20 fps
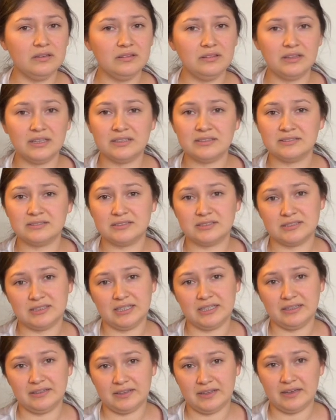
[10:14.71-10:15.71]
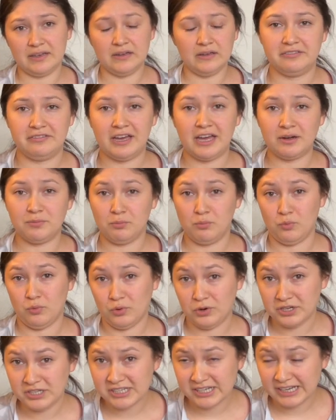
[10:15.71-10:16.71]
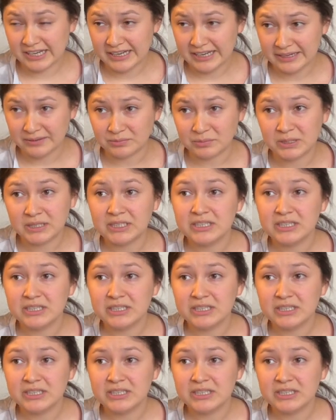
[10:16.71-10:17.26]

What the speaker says: things like that. I've had more time